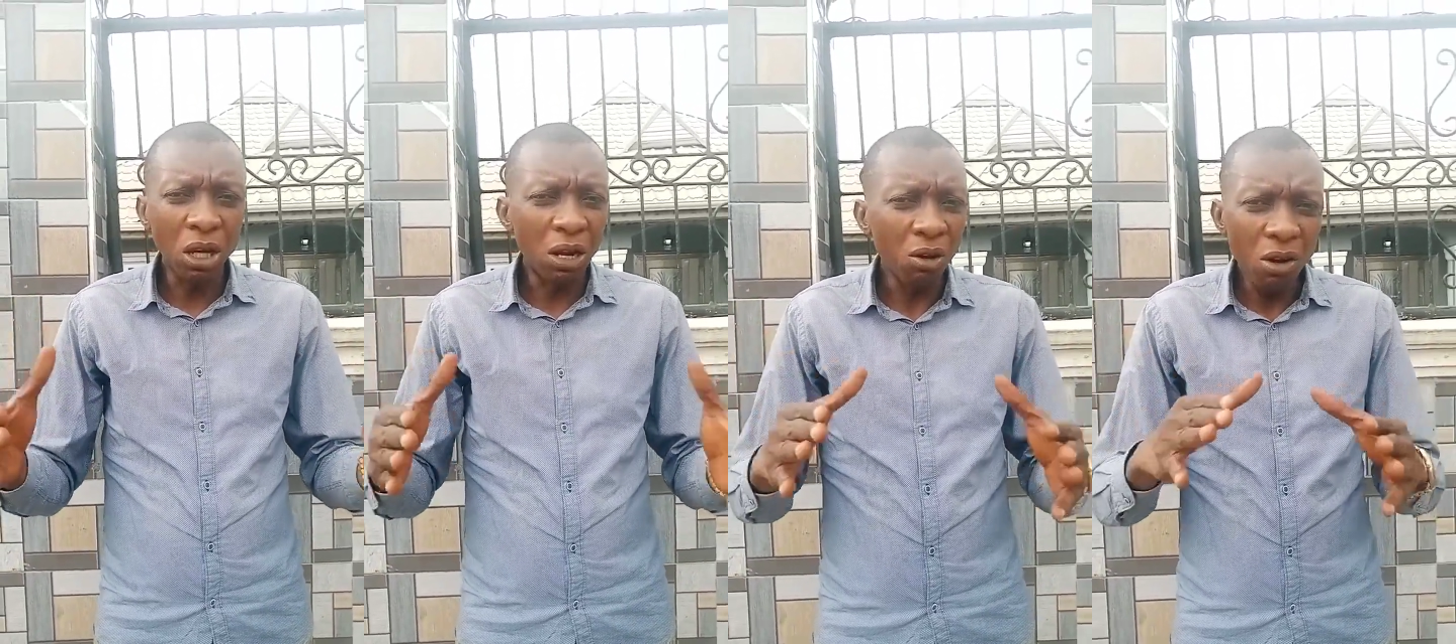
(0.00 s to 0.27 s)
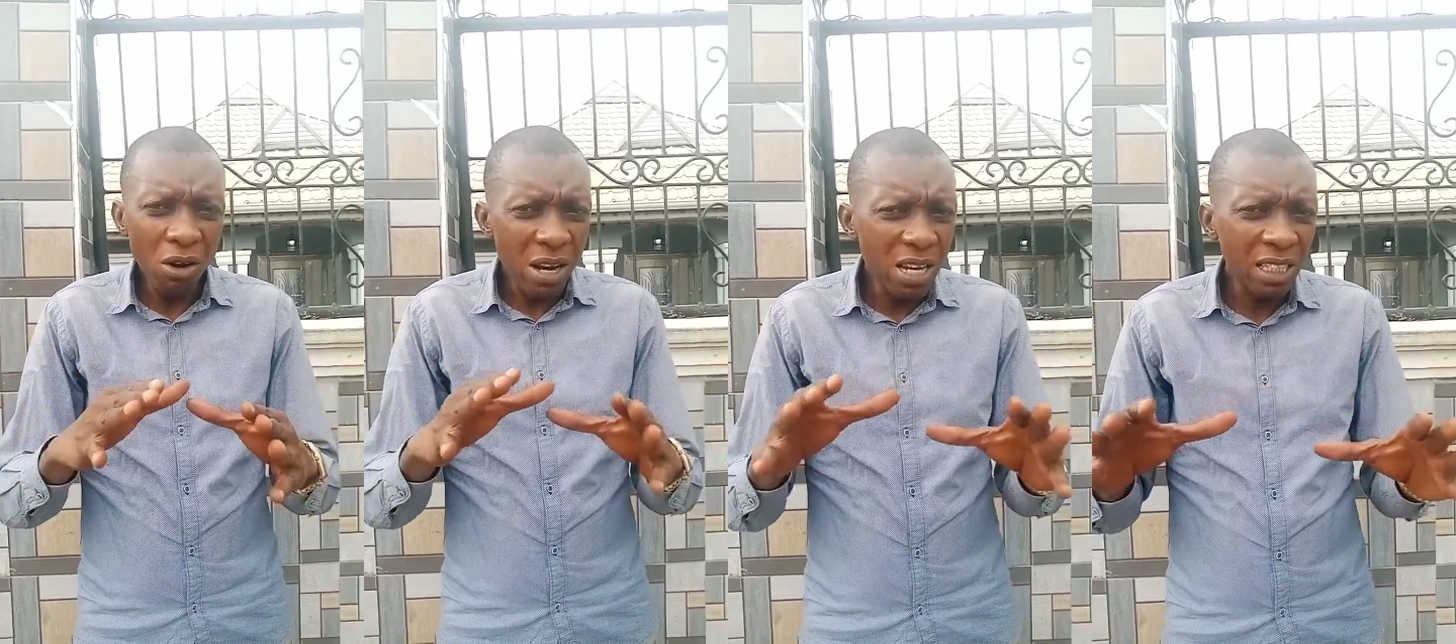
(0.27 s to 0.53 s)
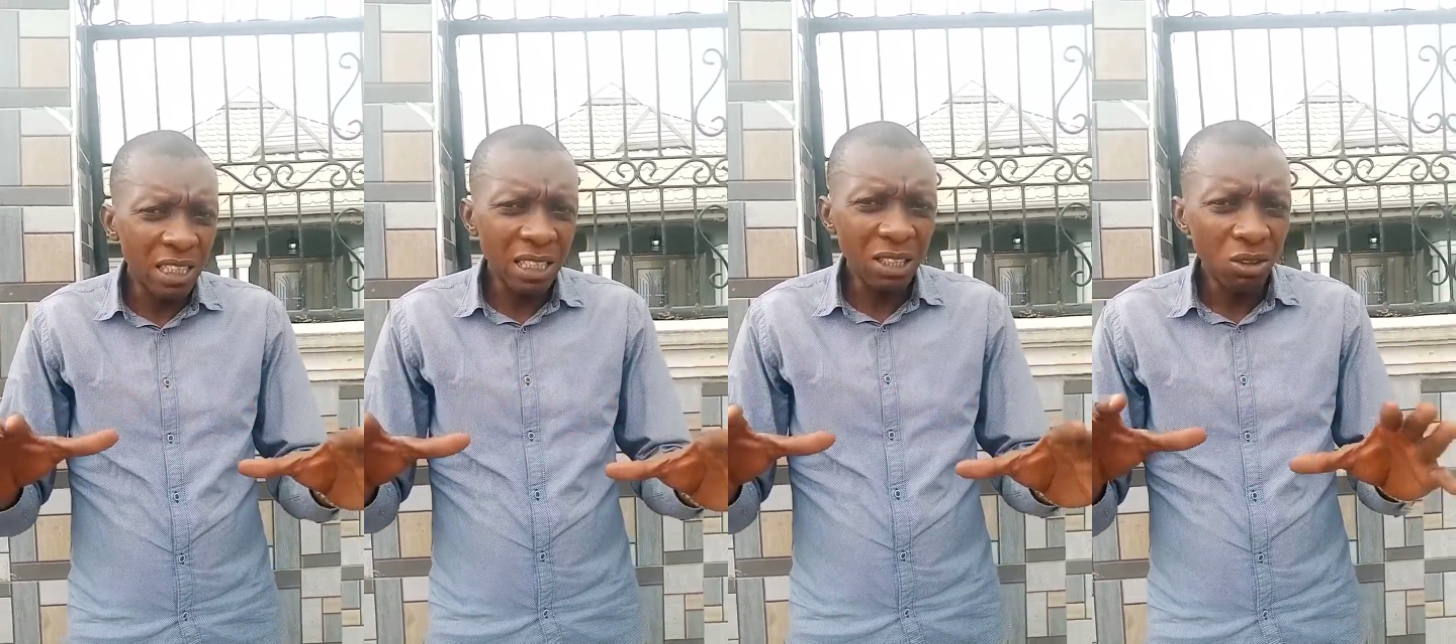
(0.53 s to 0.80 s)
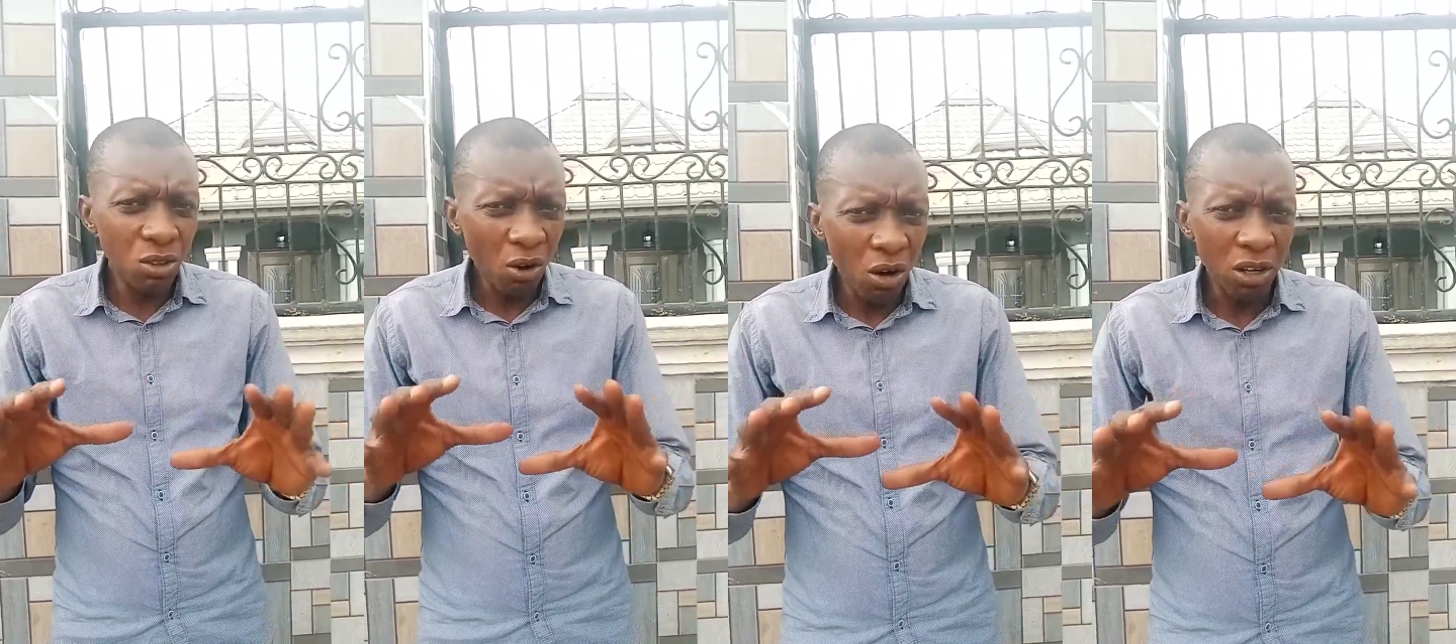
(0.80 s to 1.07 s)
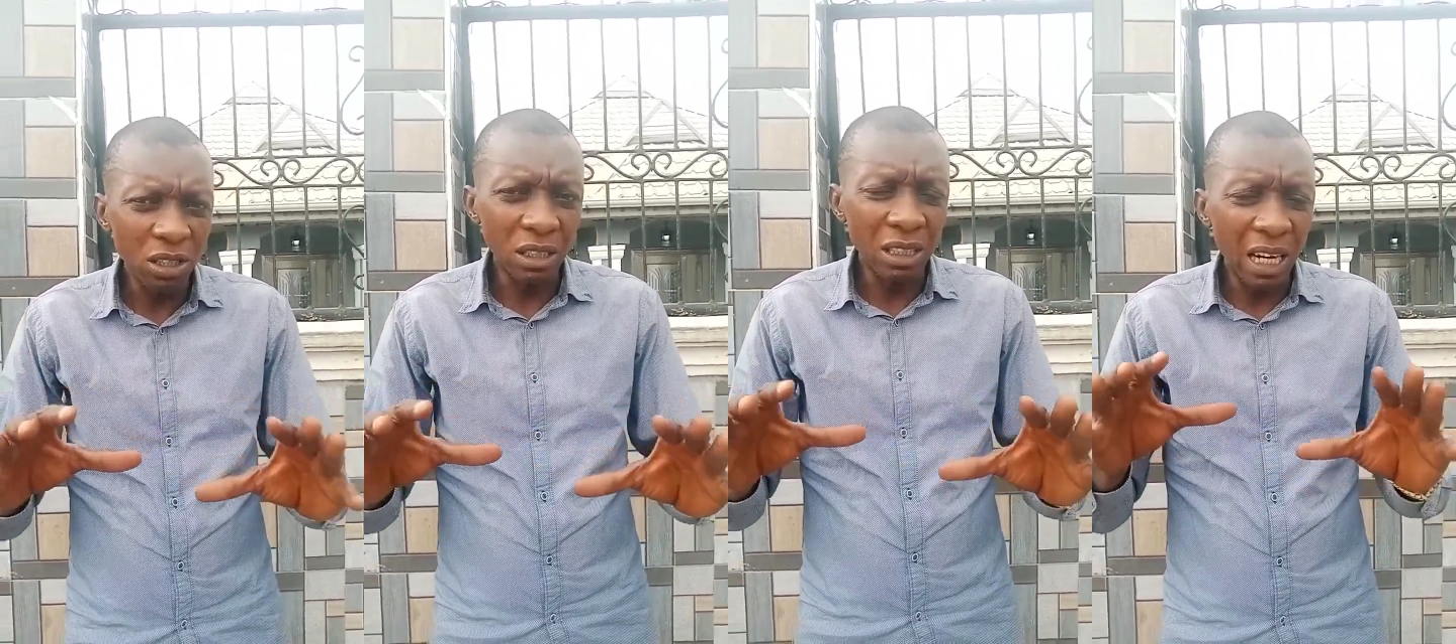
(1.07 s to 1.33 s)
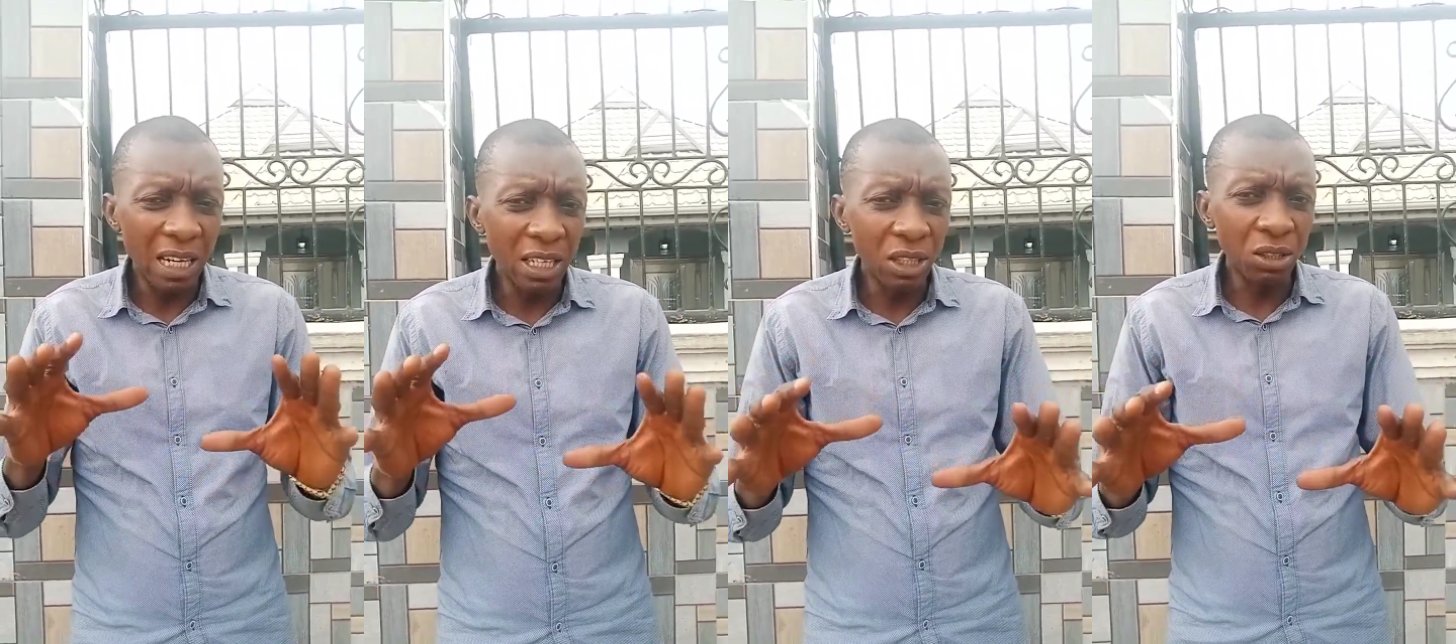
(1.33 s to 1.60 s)
and anything noise.
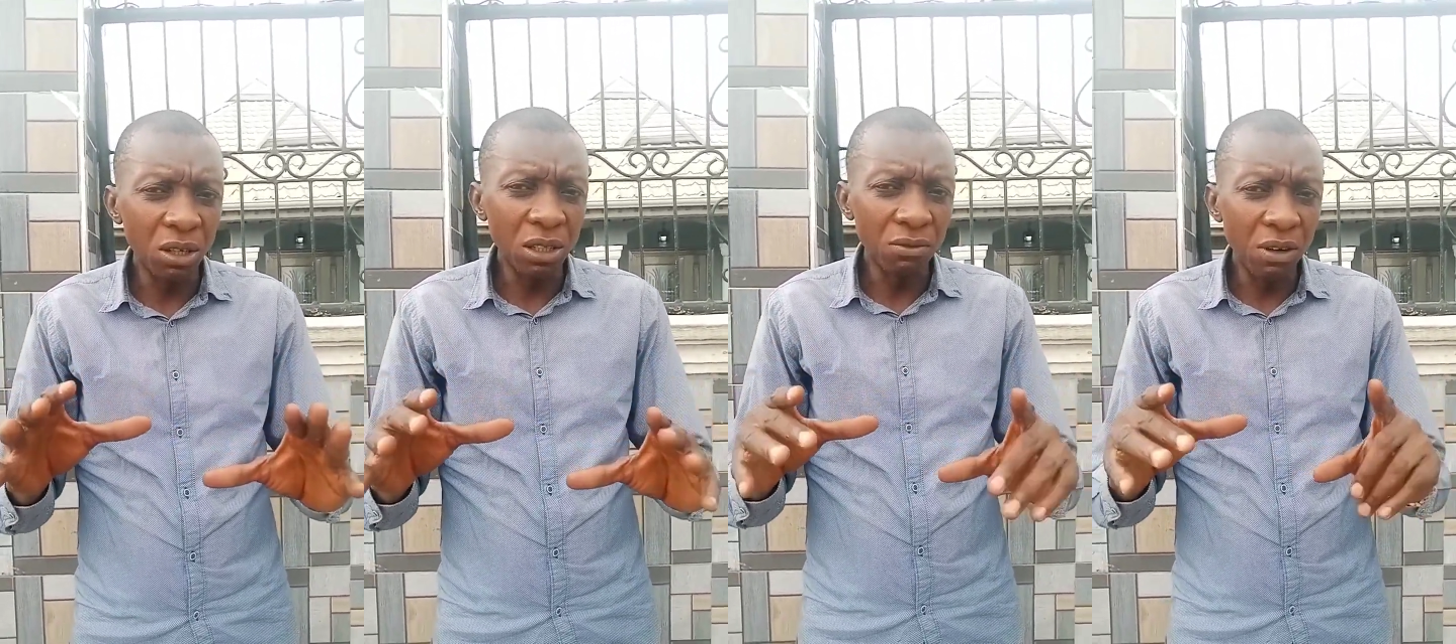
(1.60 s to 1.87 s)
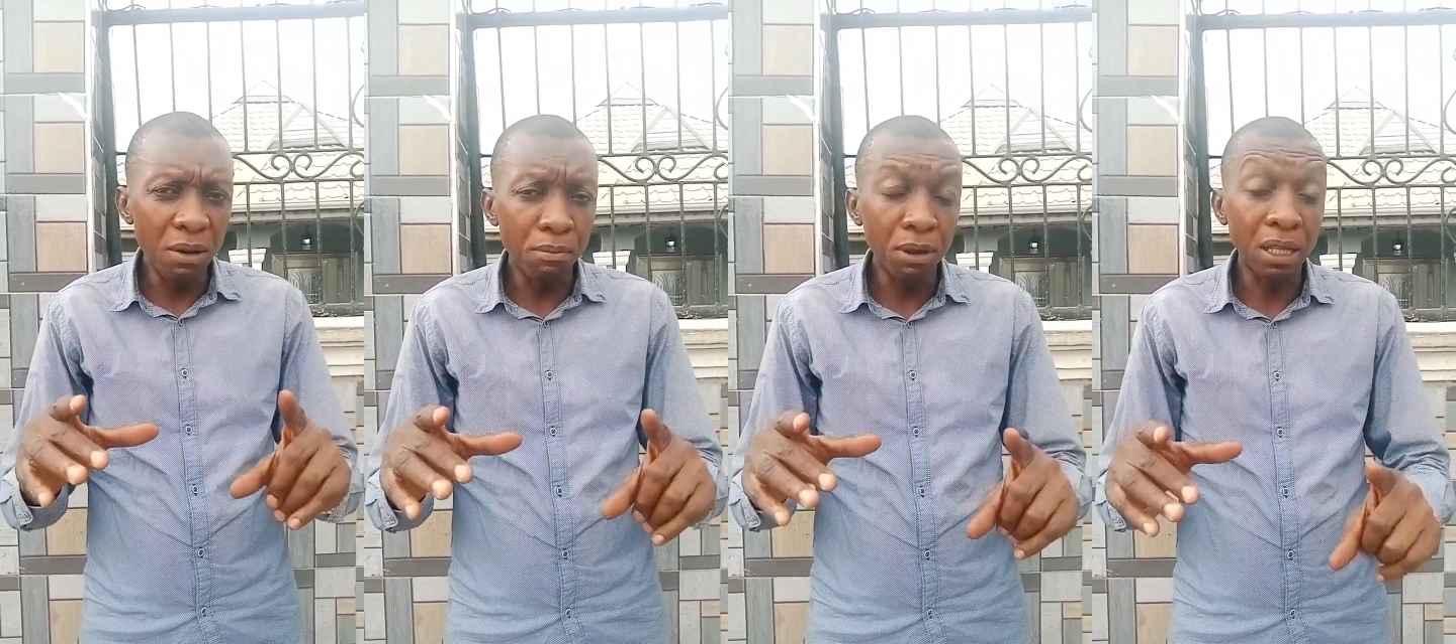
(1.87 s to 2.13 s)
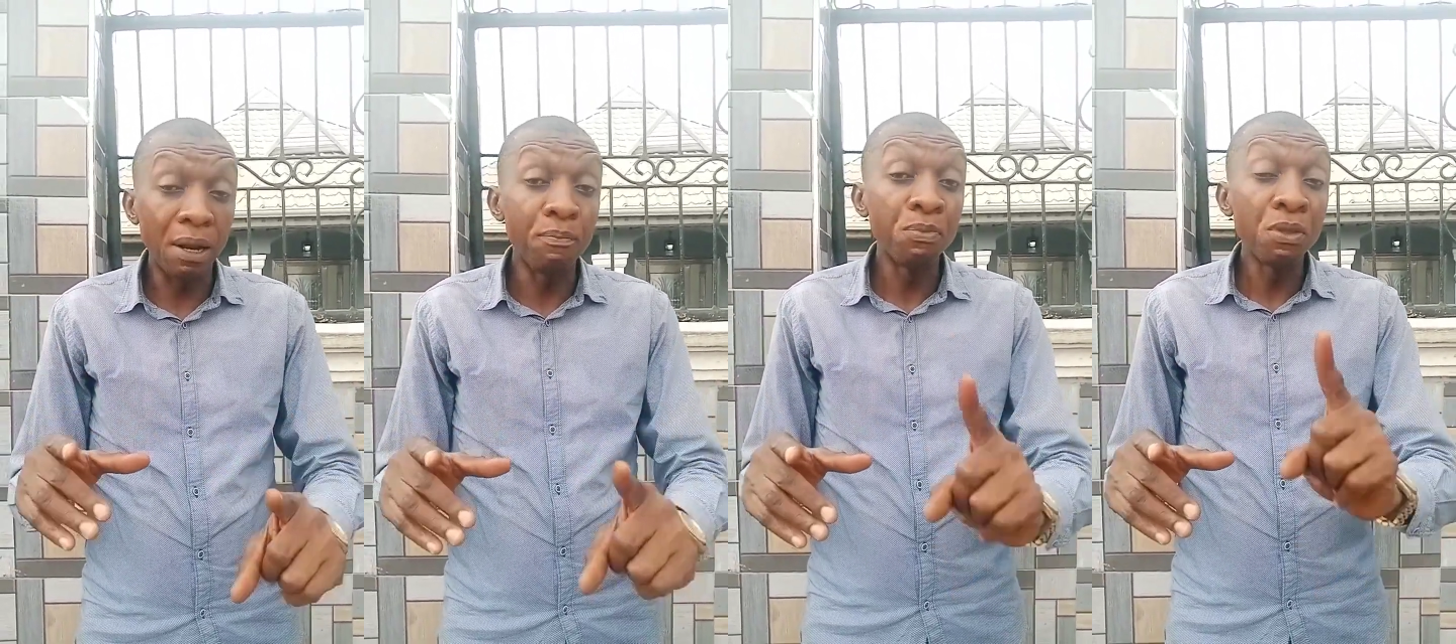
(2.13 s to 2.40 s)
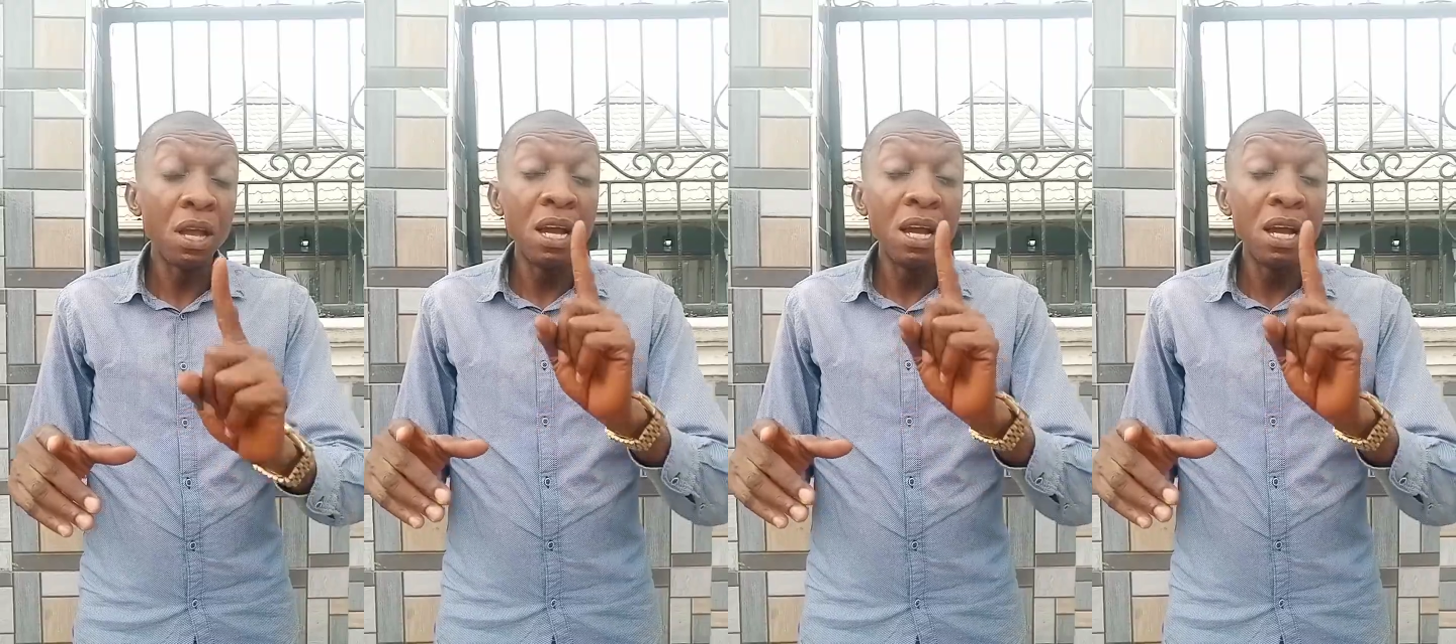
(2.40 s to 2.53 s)
Radiation is very important.